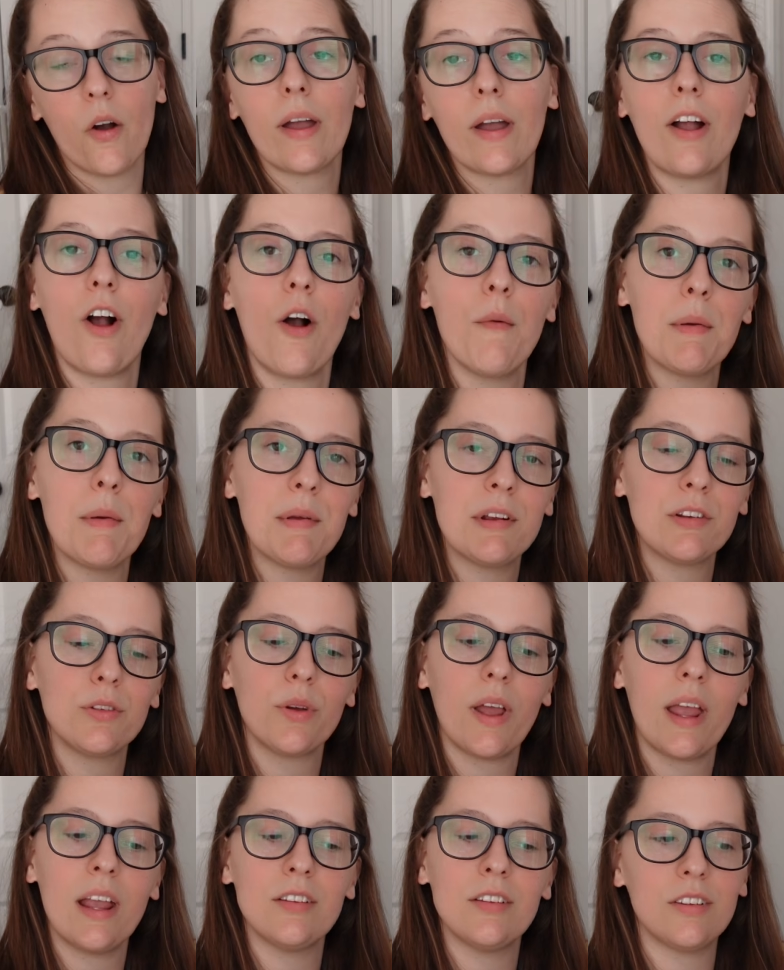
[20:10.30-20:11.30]
Okay, all my
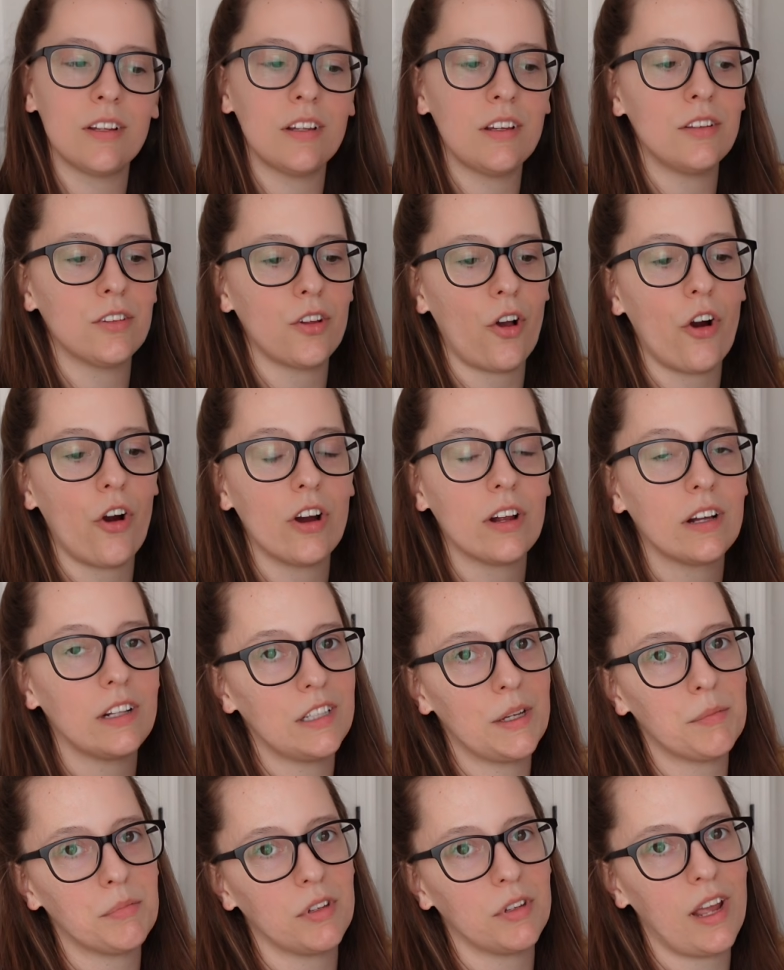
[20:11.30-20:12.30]
pencil cases are
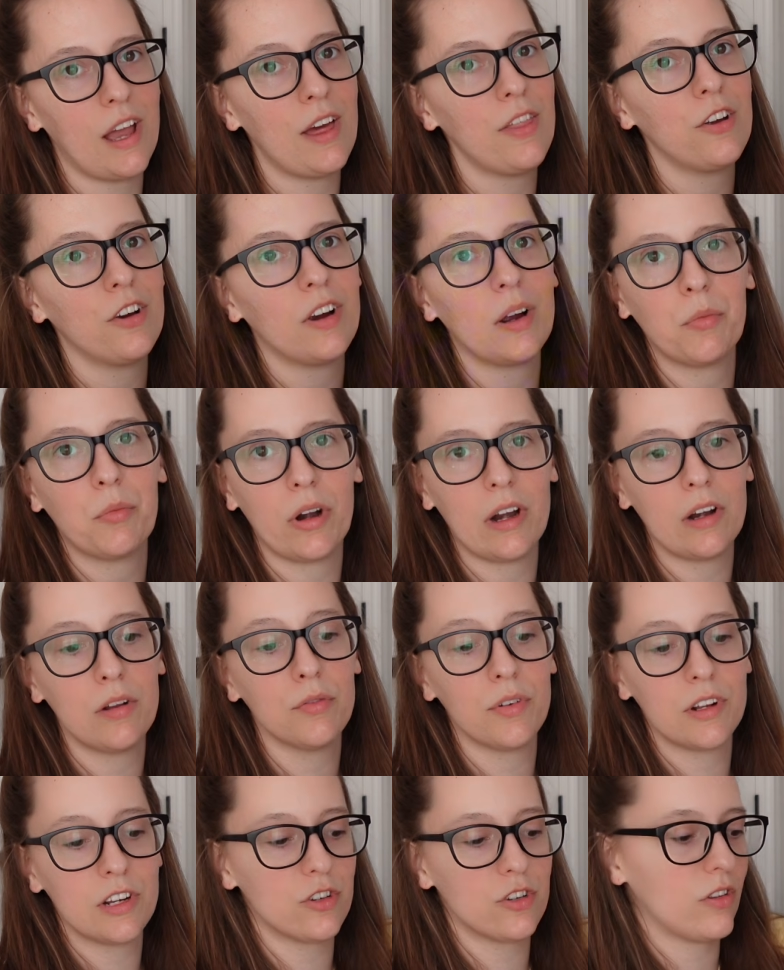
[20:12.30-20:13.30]
clipped together. I'm ready to
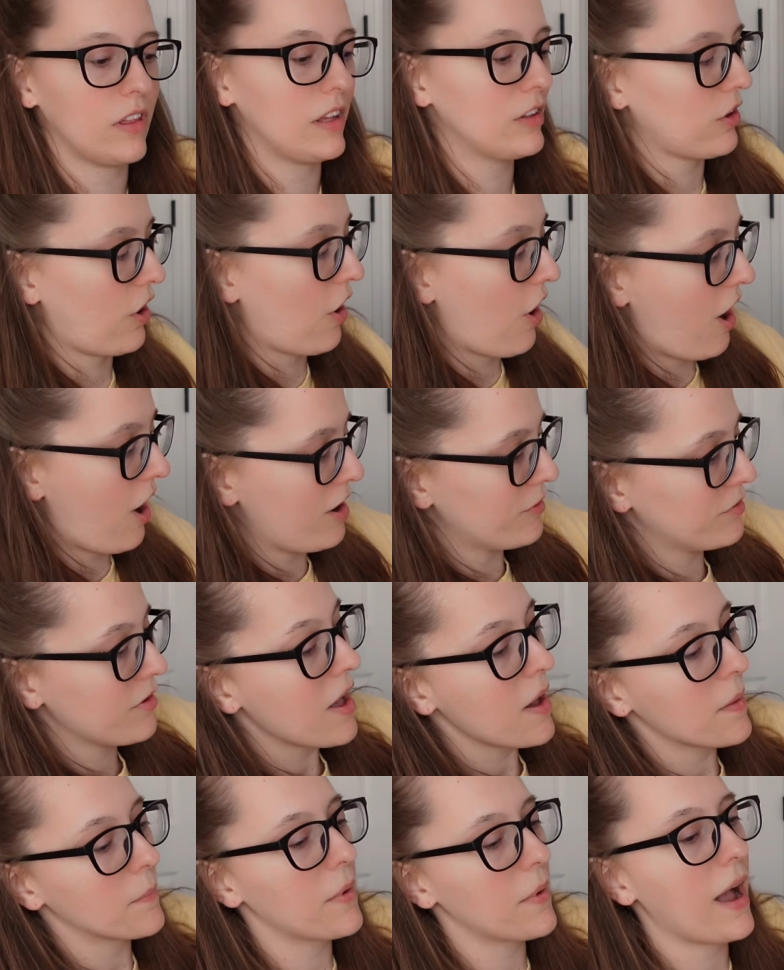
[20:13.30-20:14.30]
finish these off,
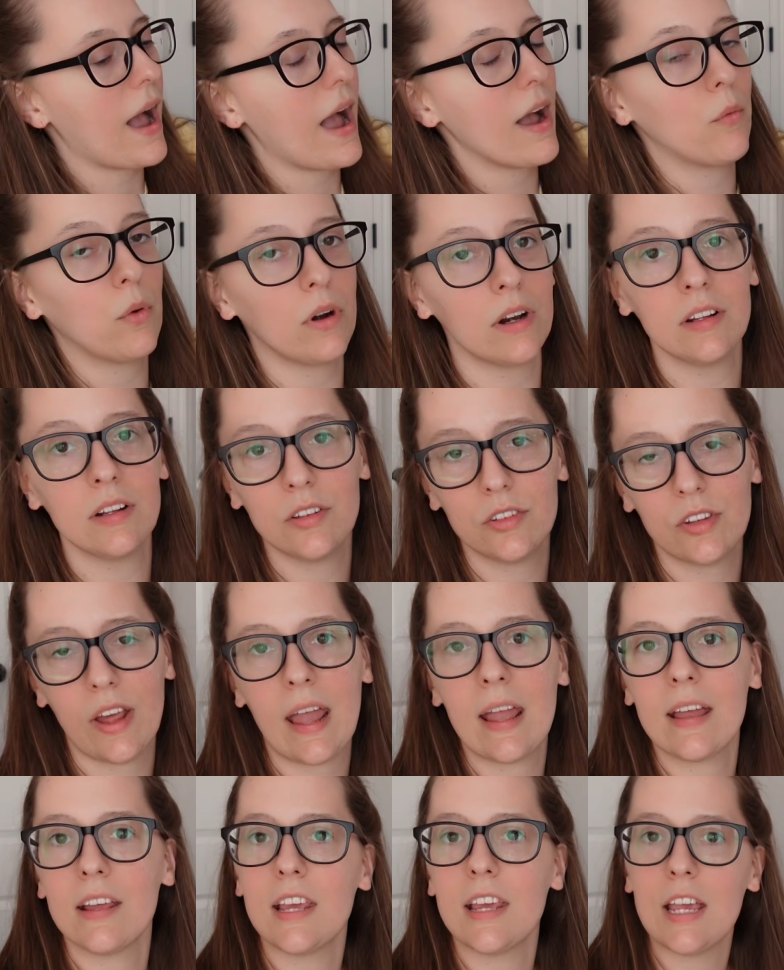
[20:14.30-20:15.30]
but I wanted to
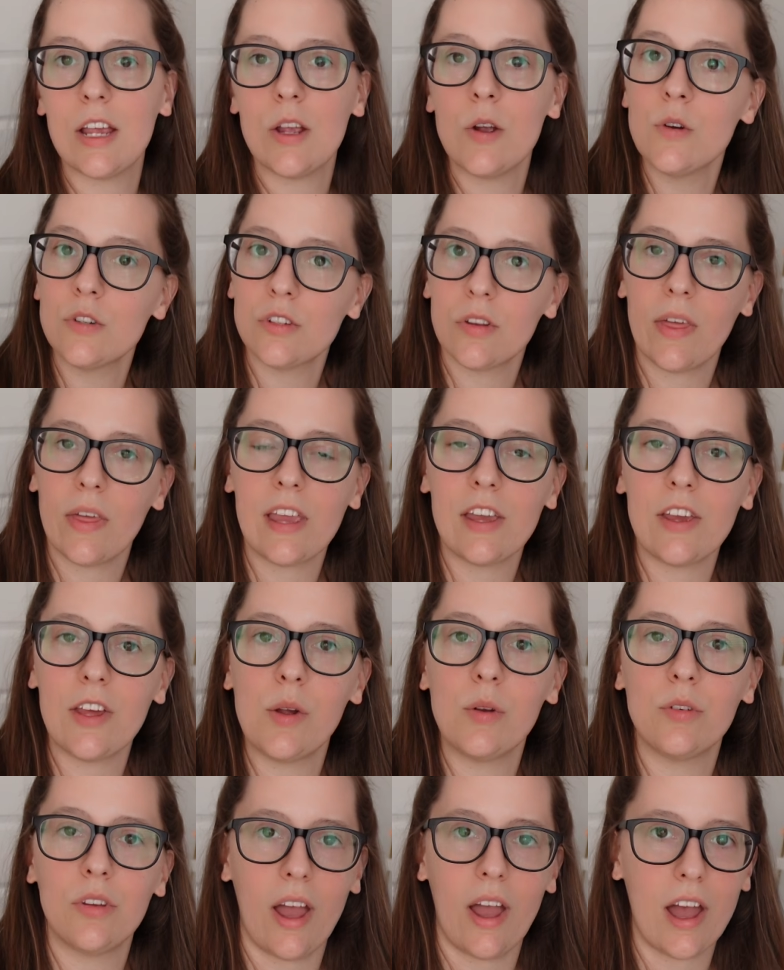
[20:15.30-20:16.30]
say a huge thank
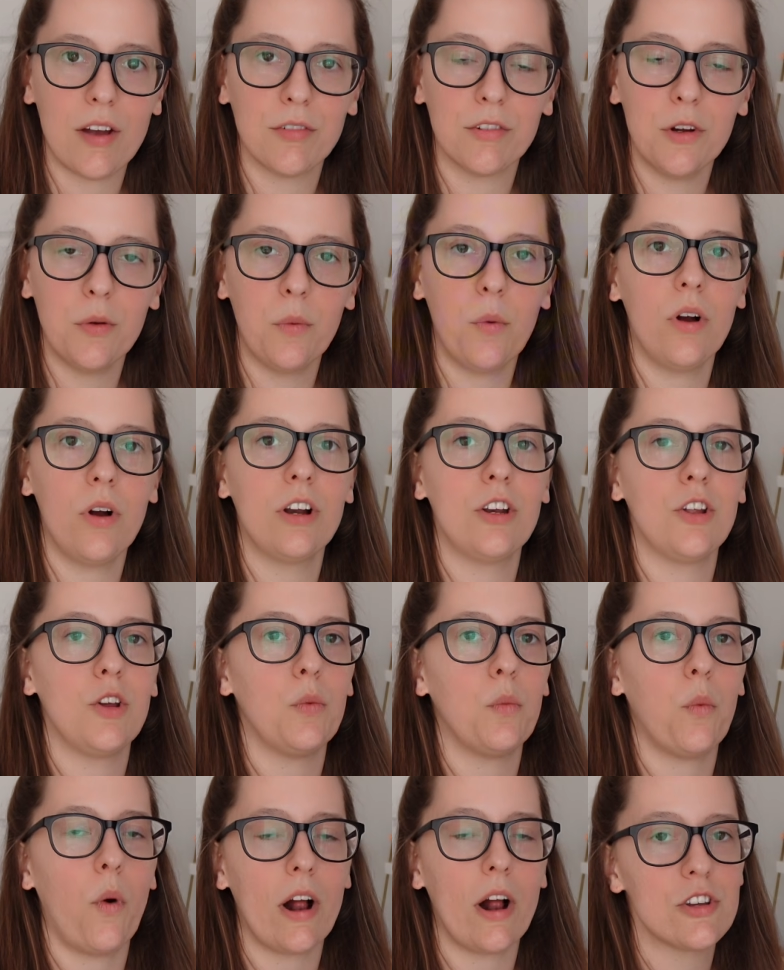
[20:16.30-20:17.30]
you to everyone
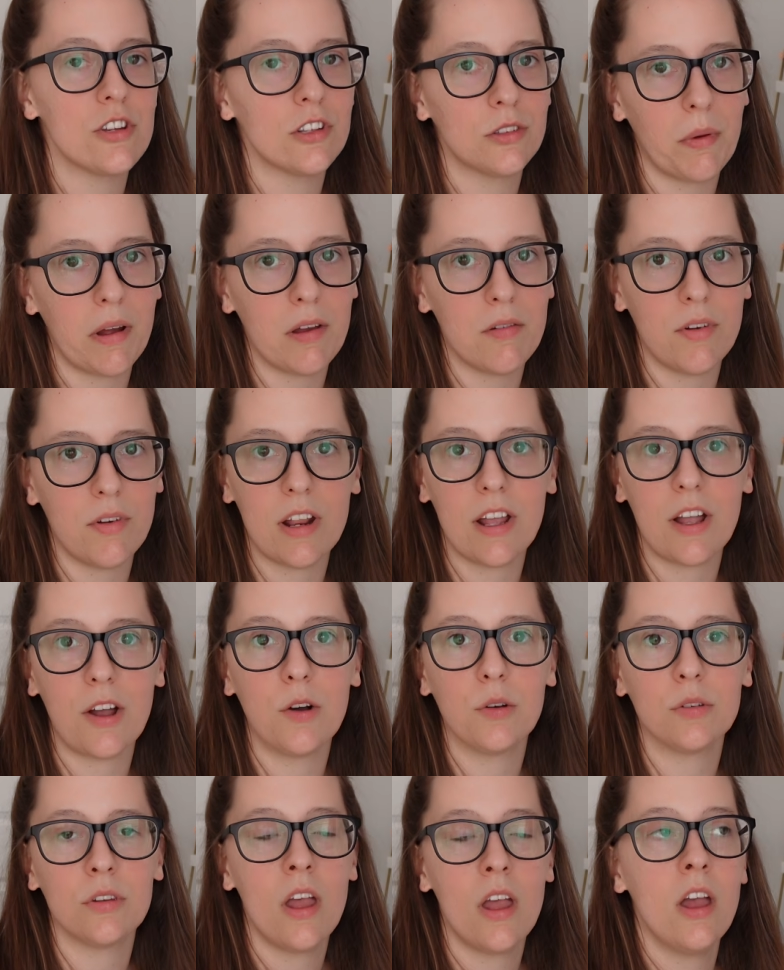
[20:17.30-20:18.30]
who watches my
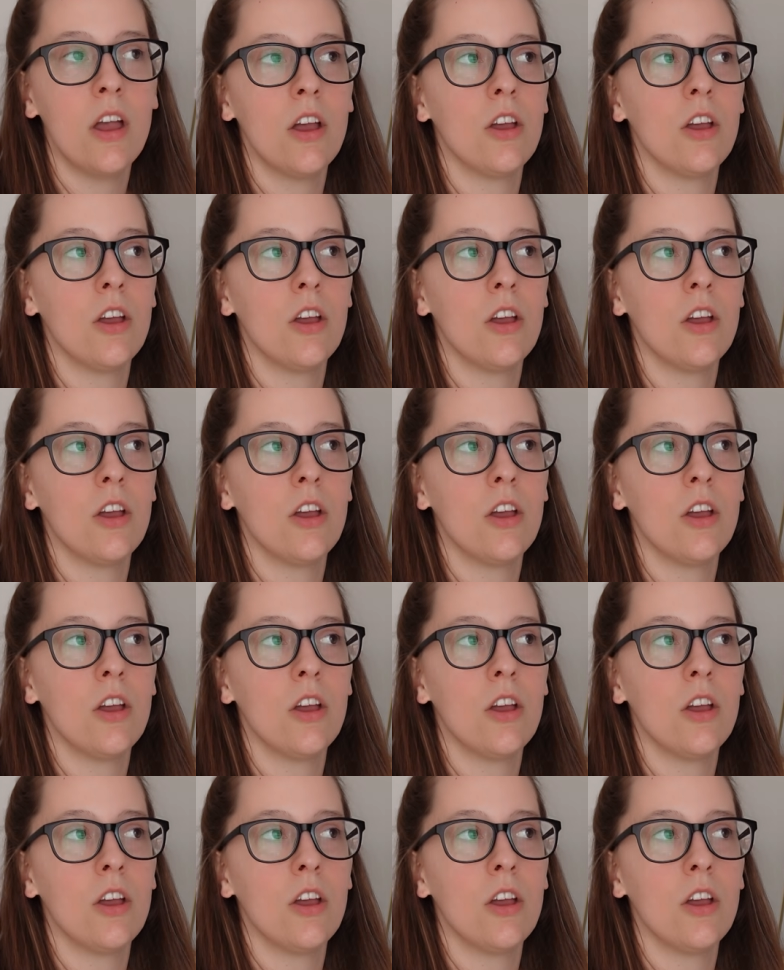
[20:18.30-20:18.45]
videos.